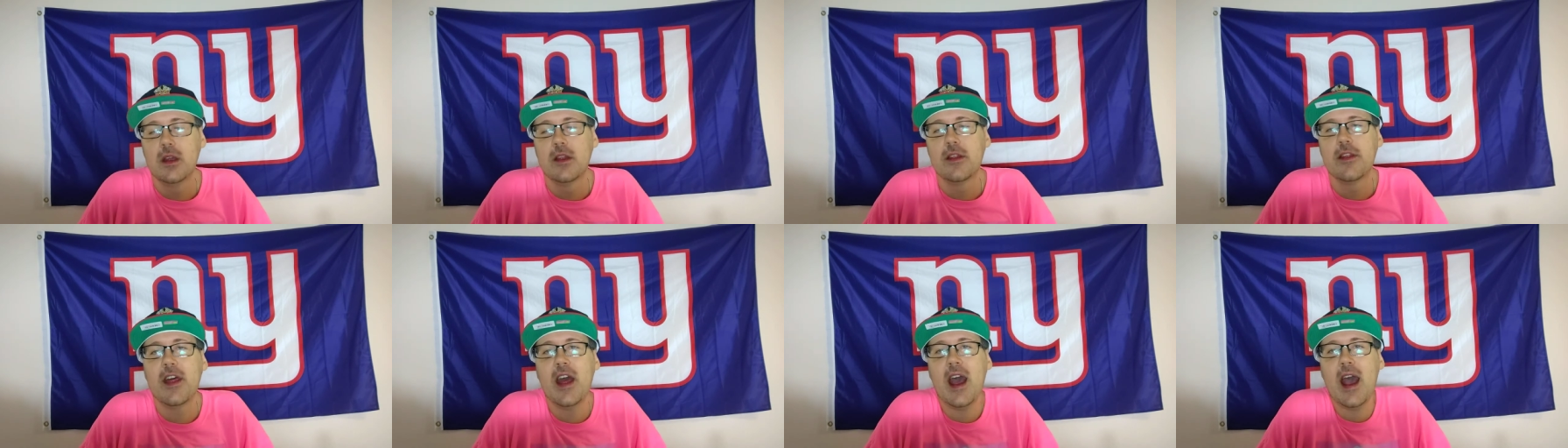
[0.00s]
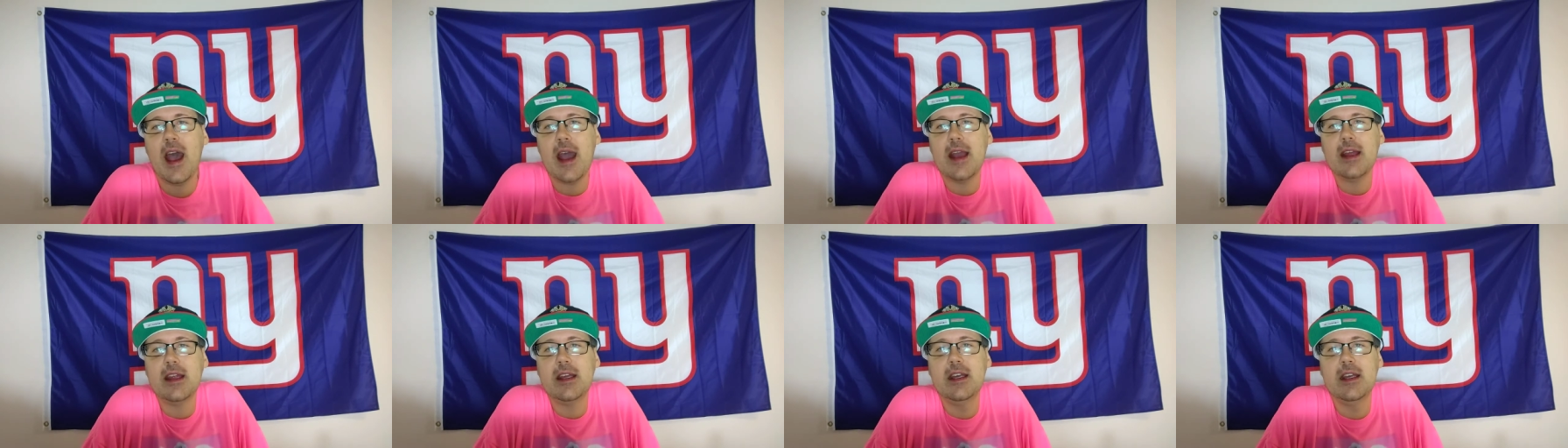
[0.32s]

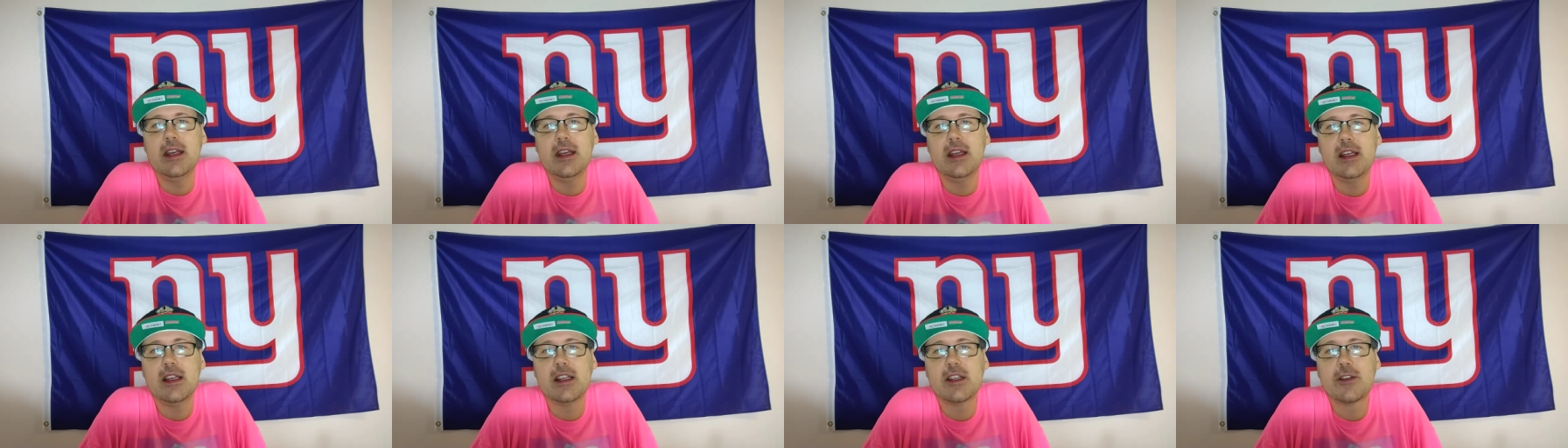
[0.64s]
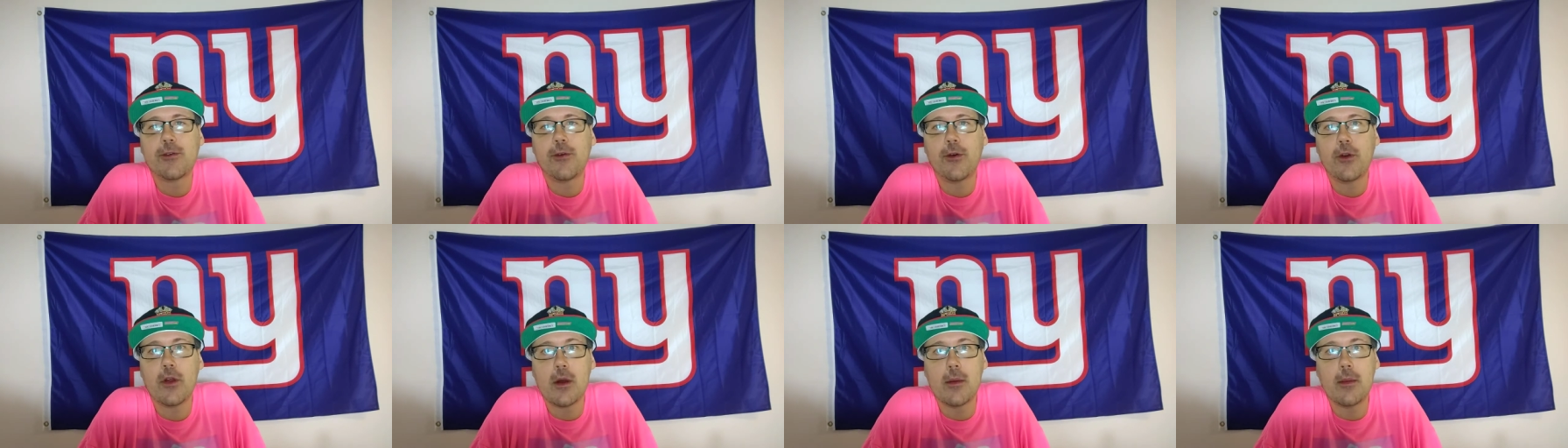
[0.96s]
That is
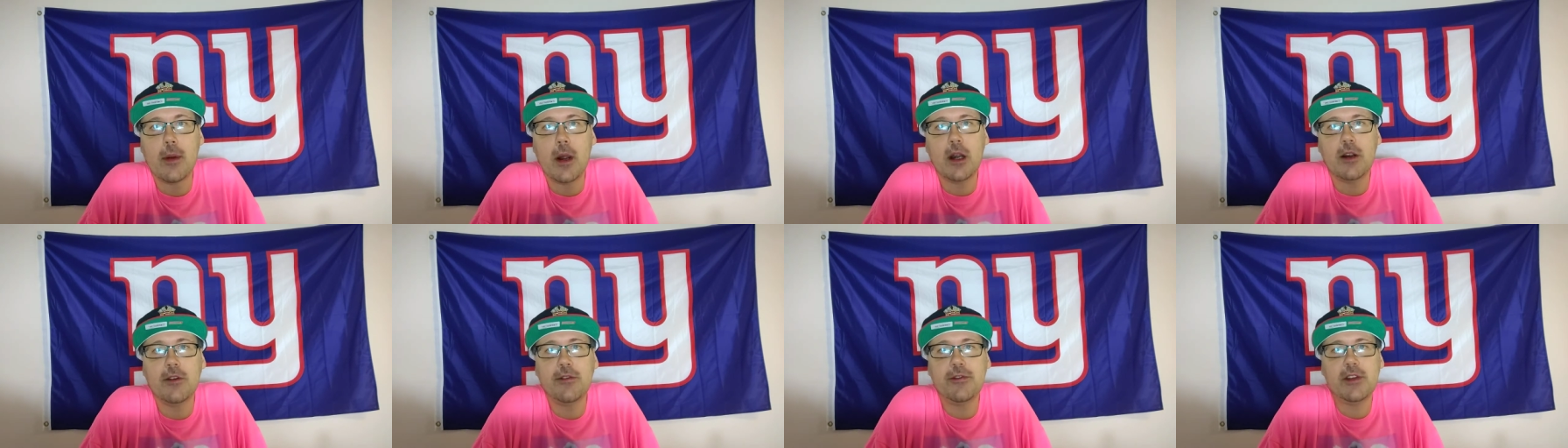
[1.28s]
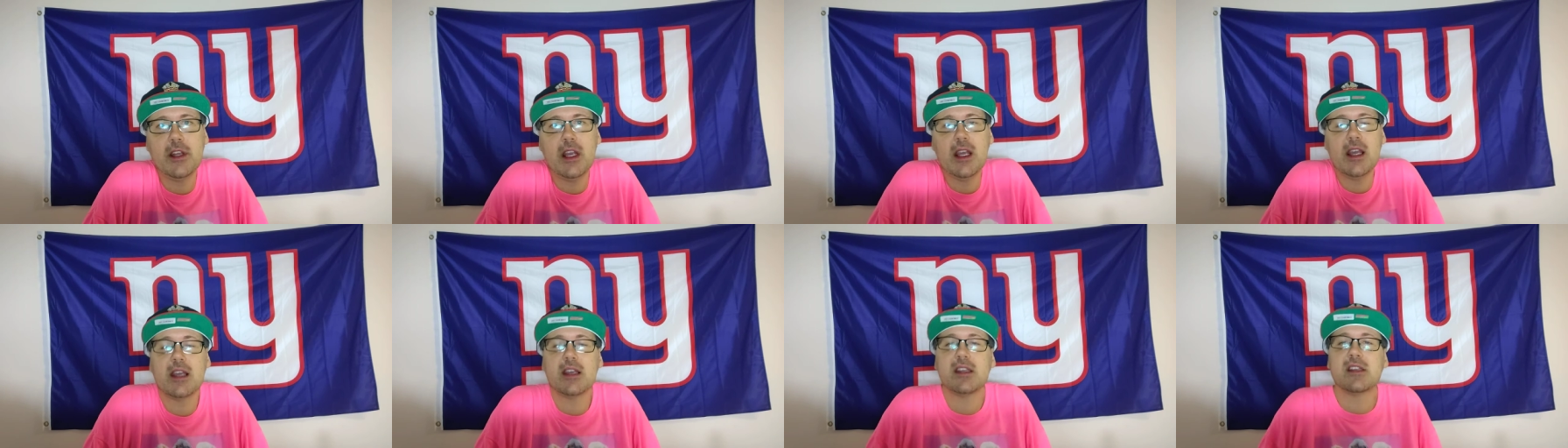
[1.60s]
for the
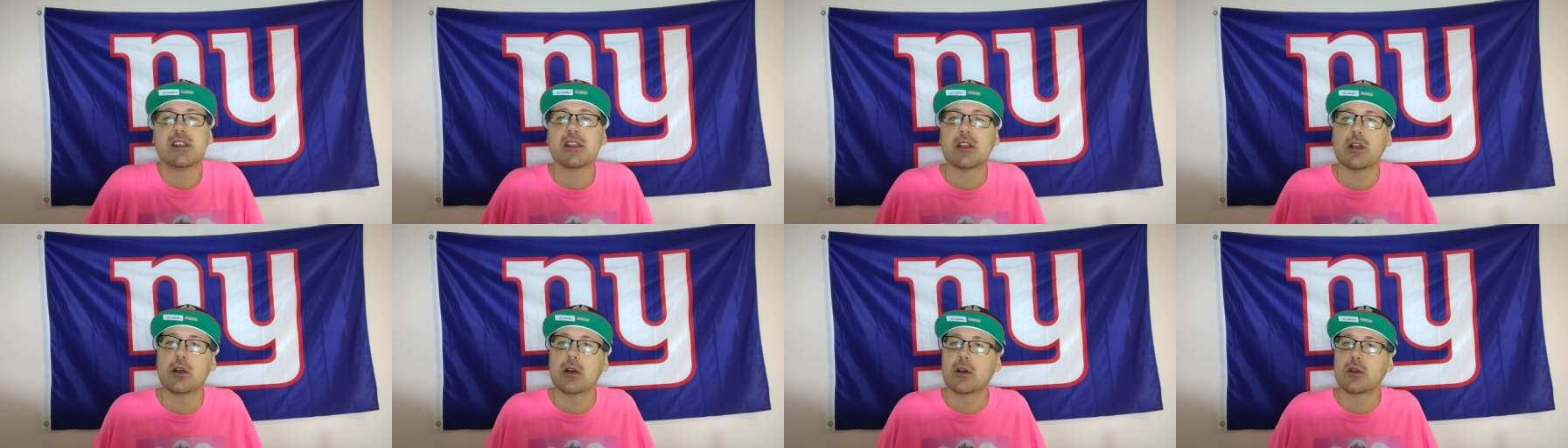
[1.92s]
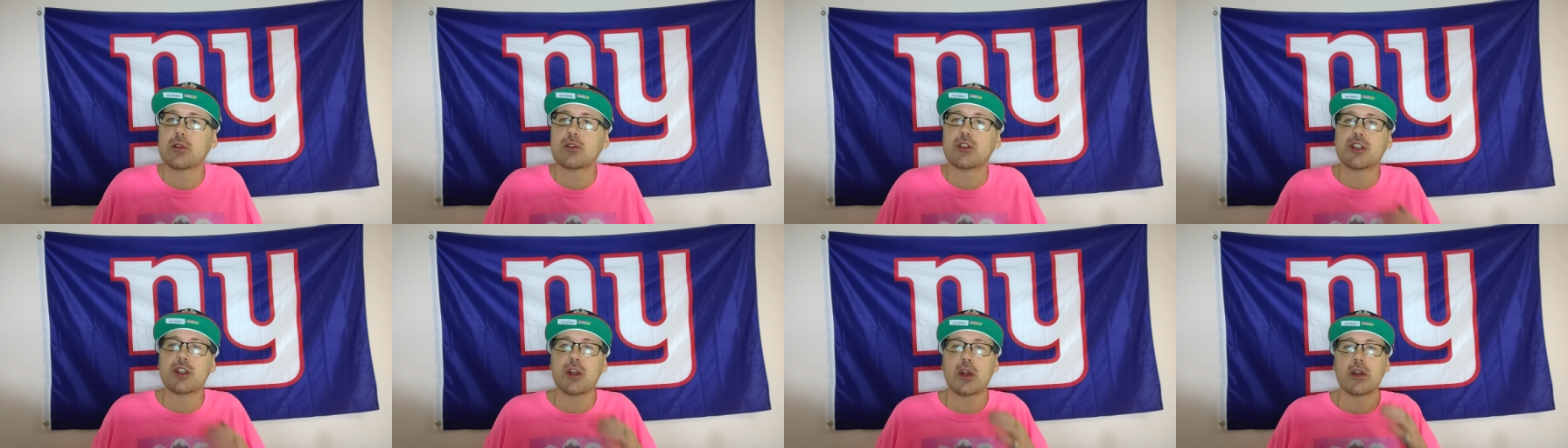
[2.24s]
birthday.
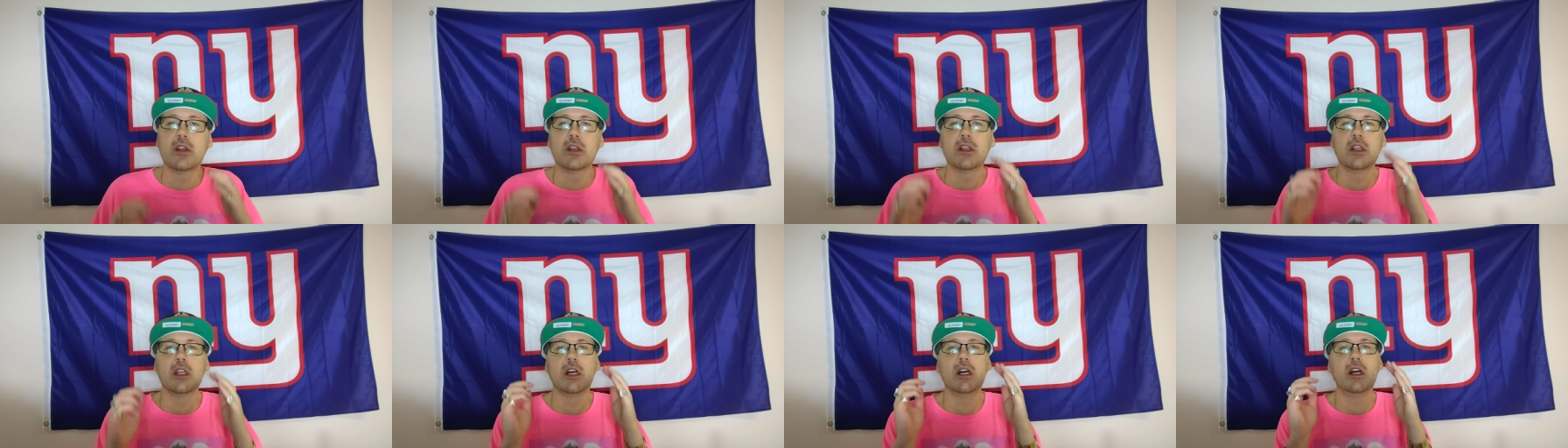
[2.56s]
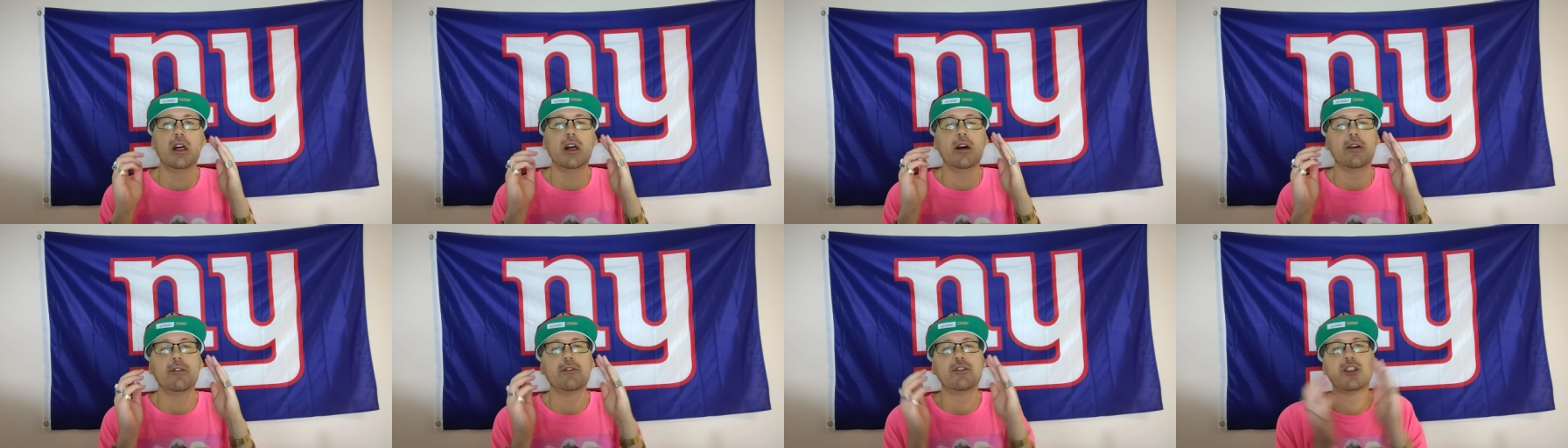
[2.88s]
So show your
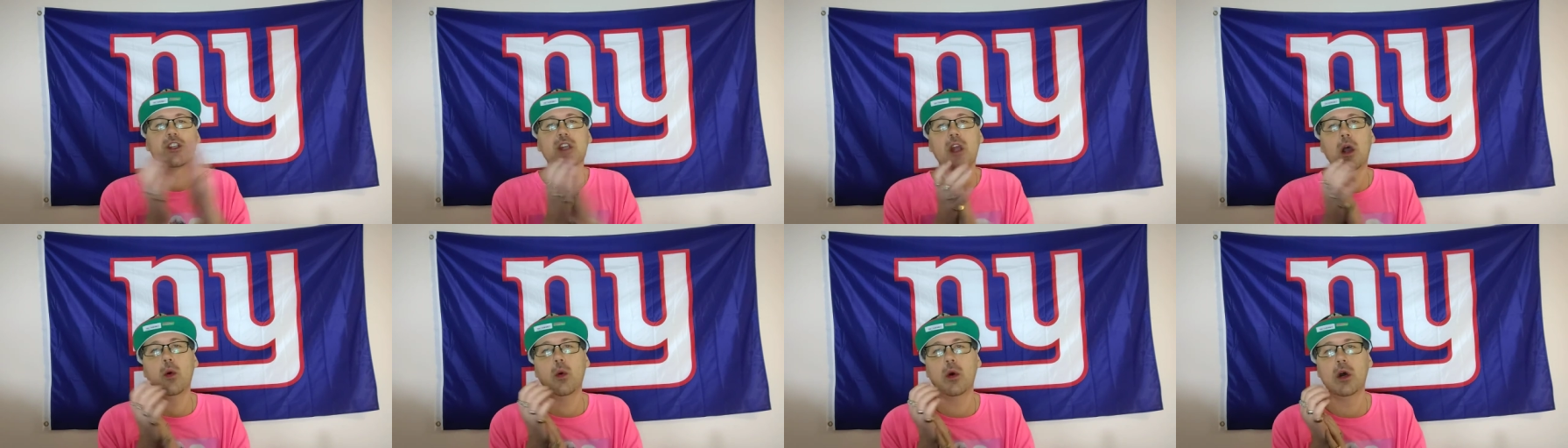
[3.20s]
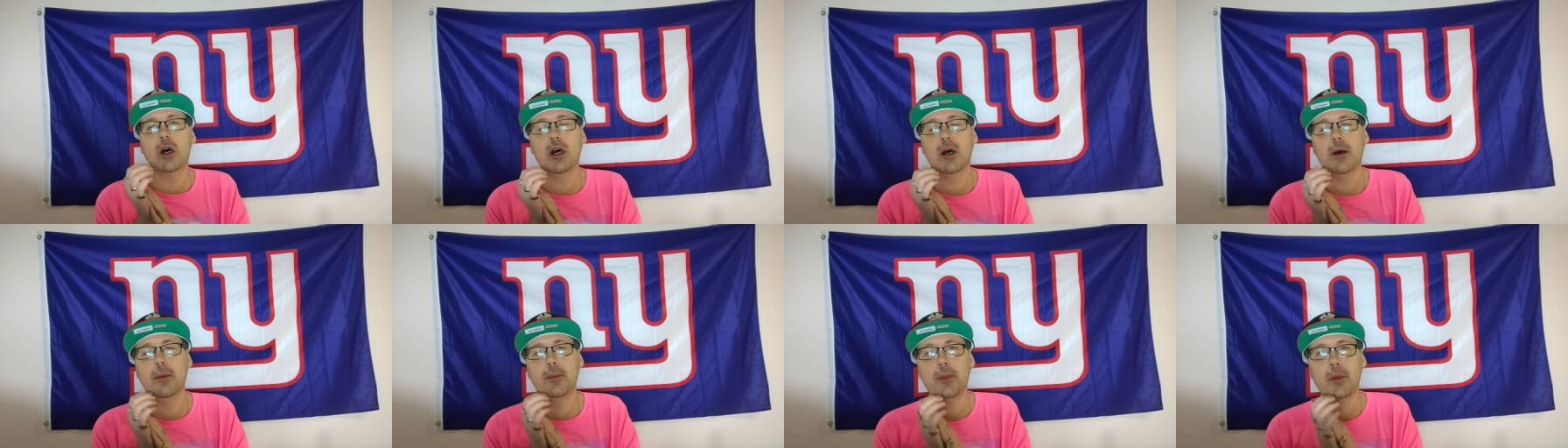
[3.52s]
love. Show
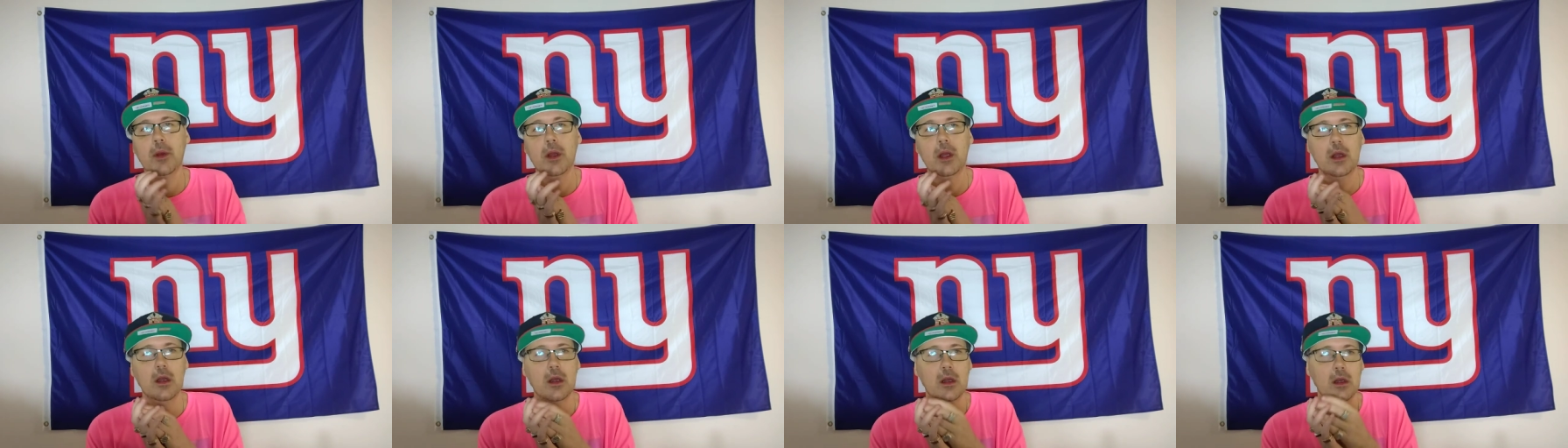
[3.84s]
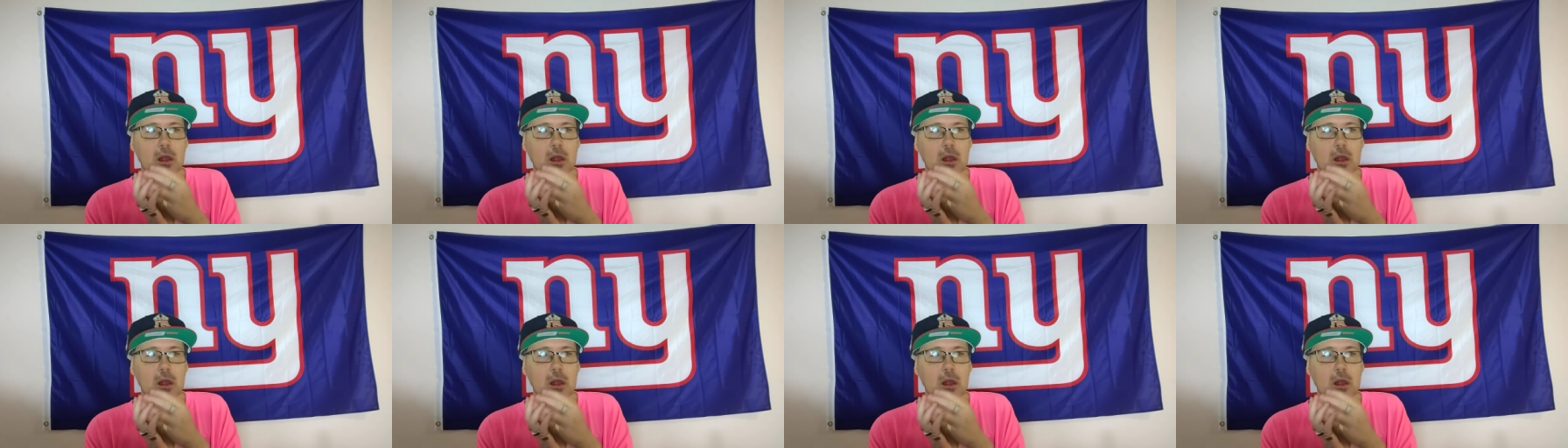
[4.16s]
up.